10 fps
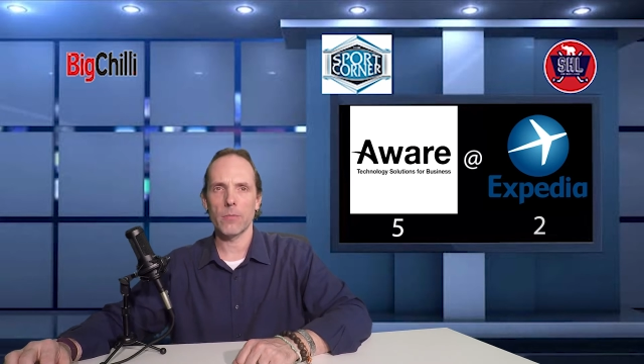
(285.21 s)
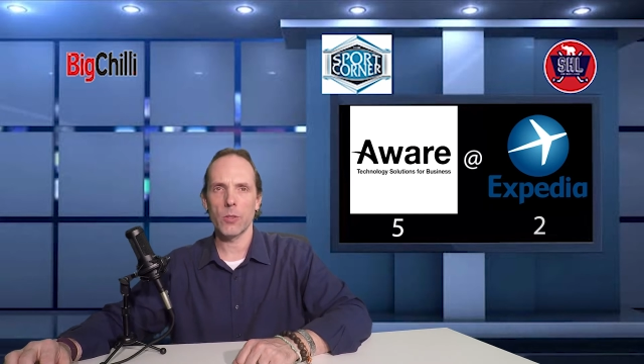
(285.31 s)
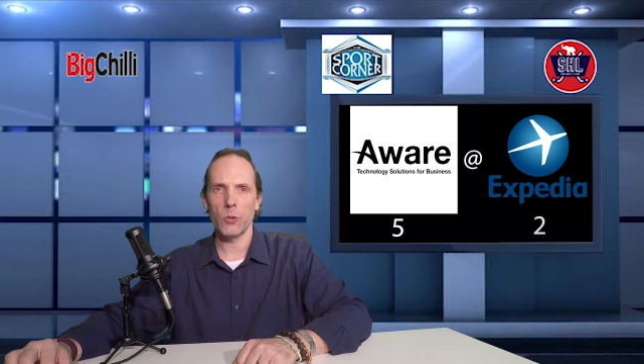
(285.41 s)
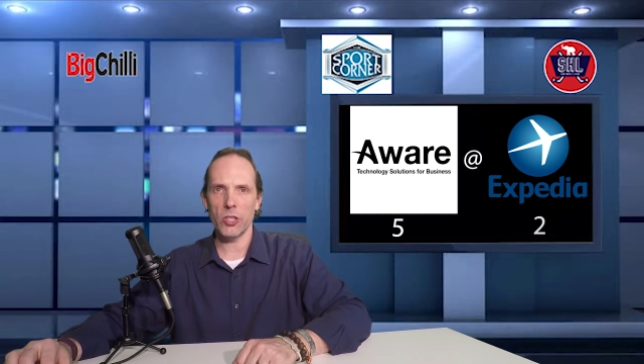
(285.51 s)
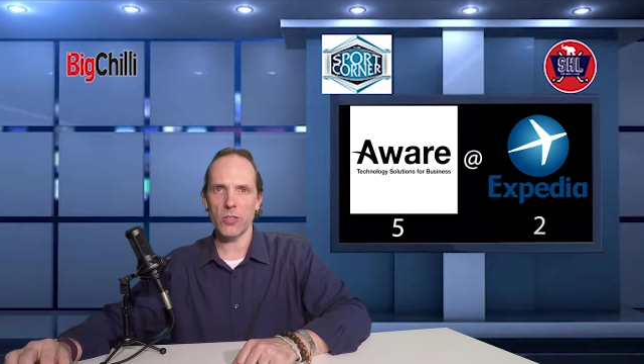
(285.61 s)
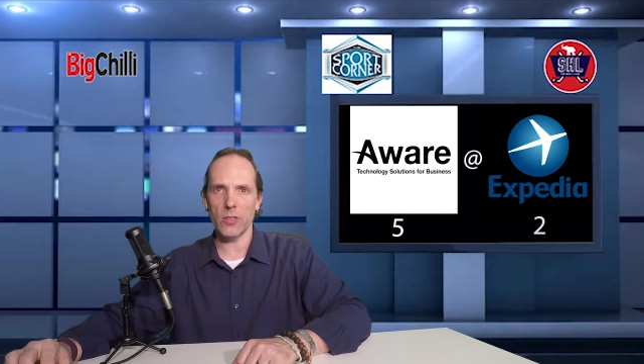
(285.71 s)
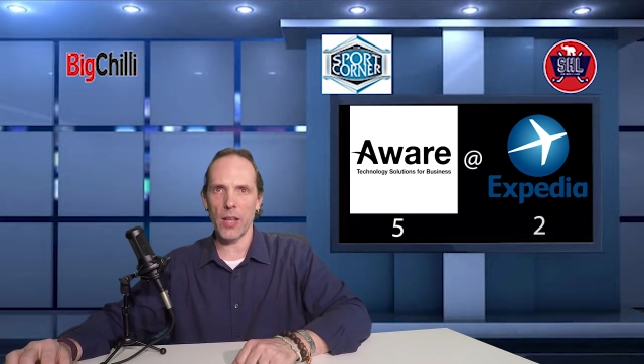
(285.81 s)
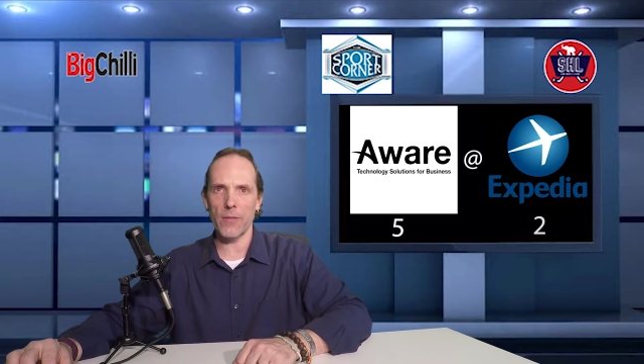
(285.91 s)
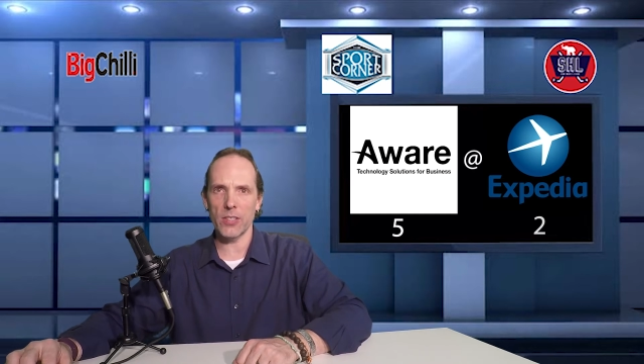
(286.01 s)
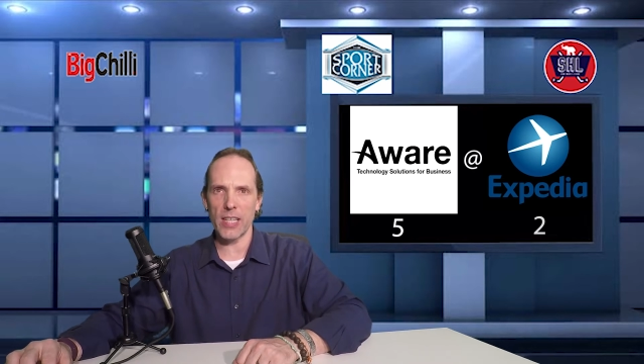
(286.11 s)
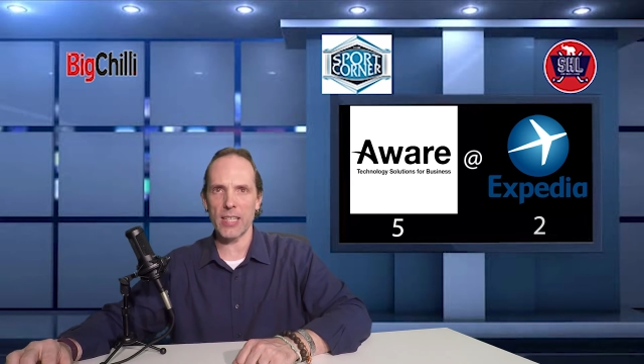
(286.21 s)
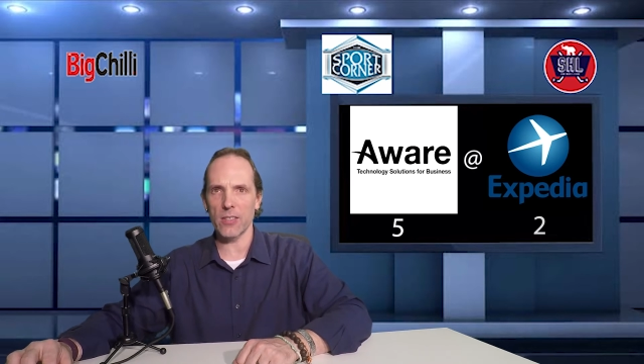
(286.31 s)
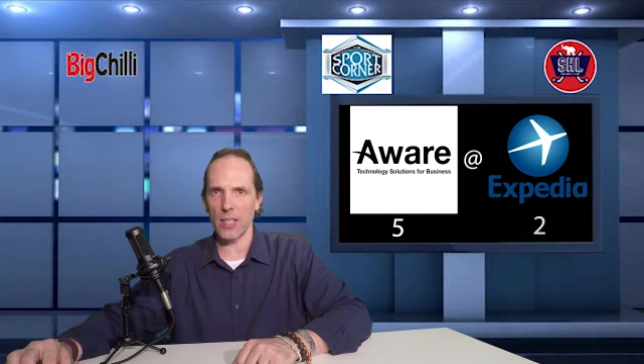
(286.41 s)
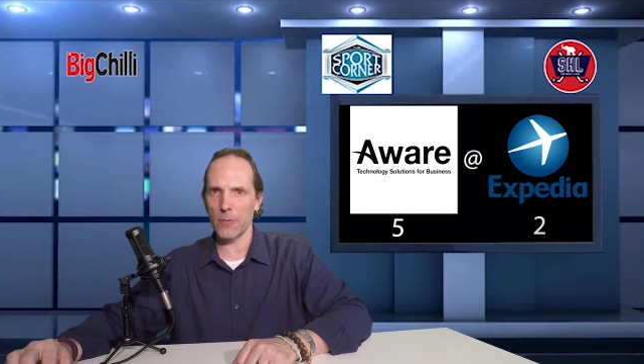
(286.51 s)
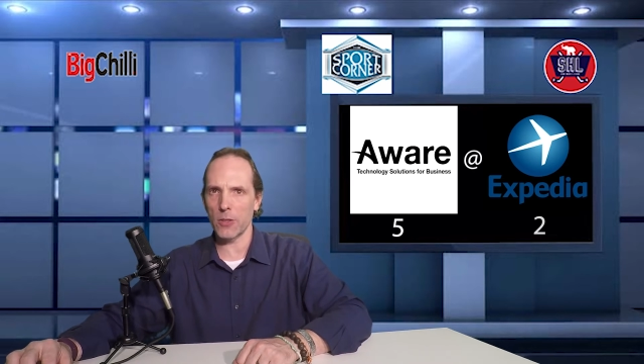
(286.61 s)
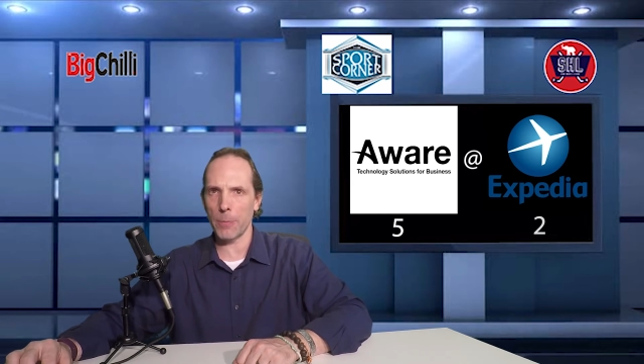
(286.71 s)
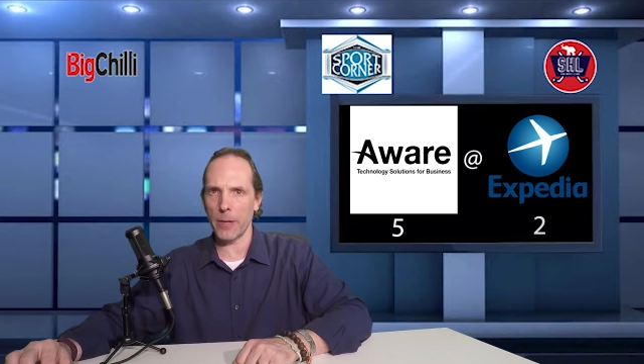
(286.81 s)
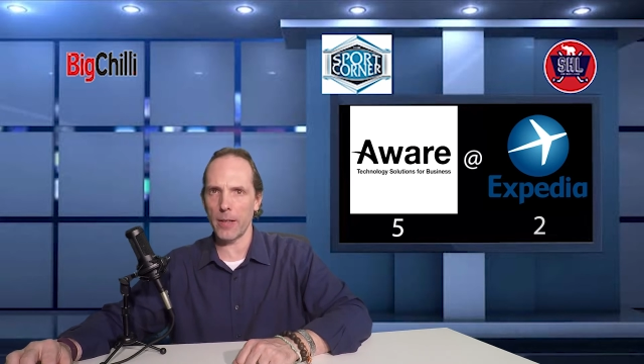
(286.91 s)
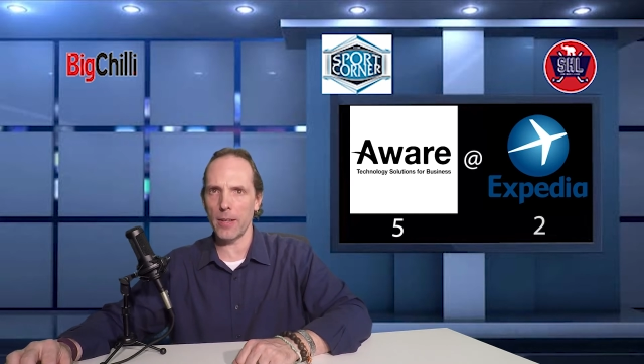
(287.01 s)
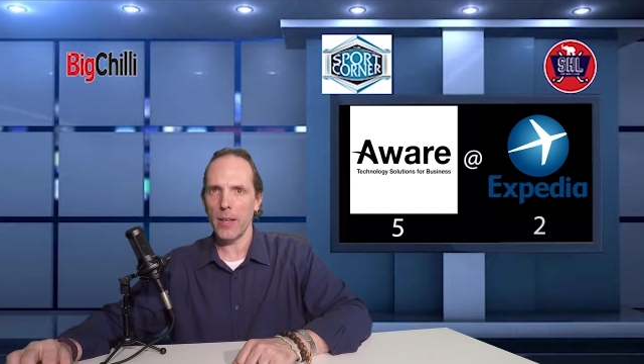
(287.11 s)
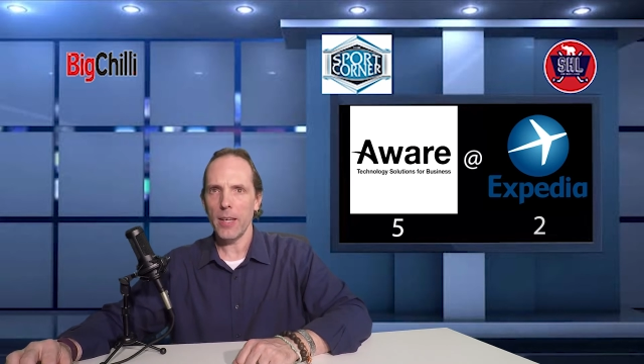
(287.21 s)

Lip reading: With just 11 seconds left in the period,